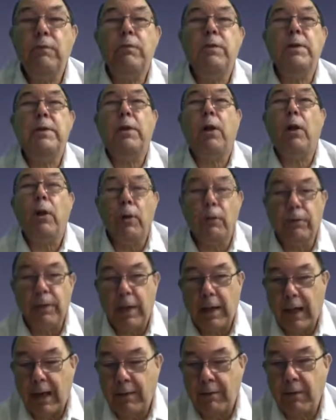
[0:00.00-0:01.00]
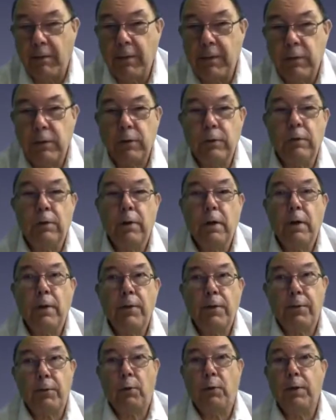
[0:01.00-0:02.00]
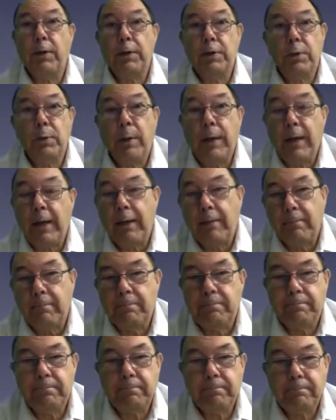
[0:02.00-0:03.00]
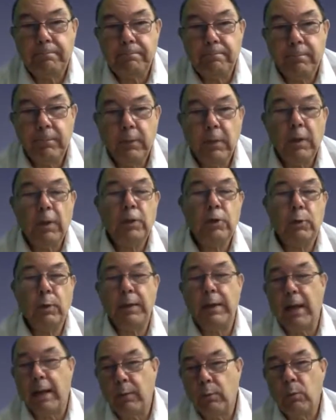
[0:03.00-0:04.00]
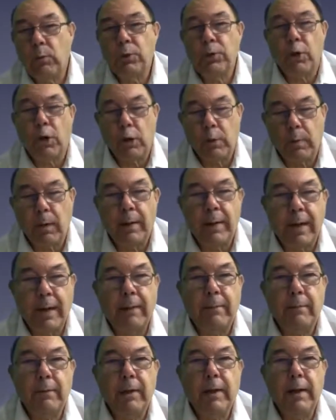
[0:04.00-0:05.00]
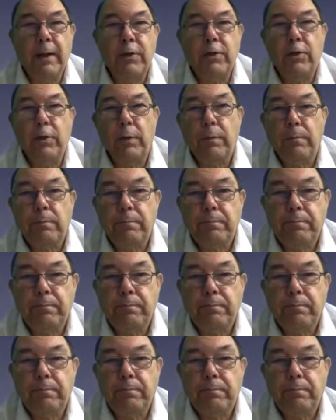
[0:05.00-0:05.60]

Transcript: you've dissolved half of it and thrown it away. So again, we'll talk about that later.